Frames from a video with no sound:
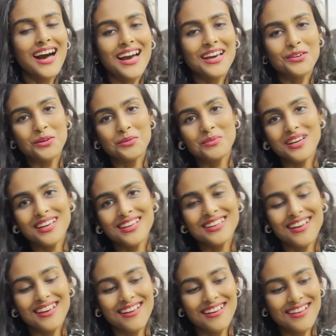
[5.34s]
Hi, Don. Hi.
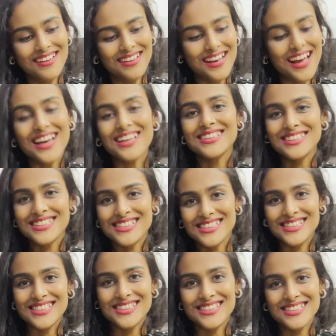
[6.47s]
Hi, this
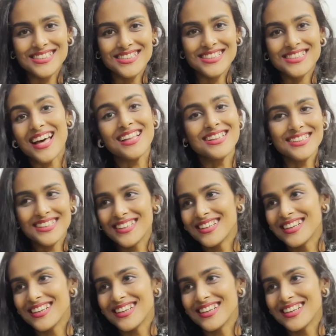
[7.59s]
is Sadia.